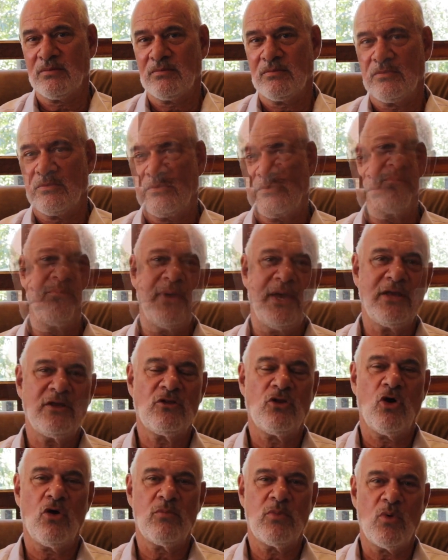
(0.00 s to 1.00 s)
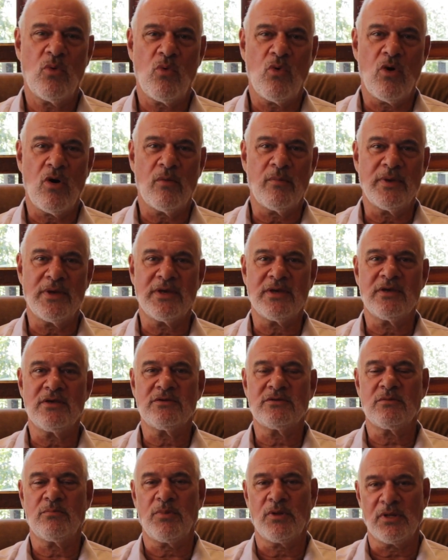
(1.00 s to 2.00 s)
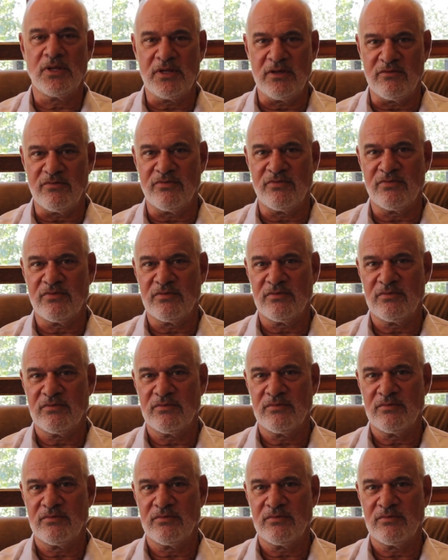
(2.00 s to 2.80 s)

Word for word: Man-made global warming is a belief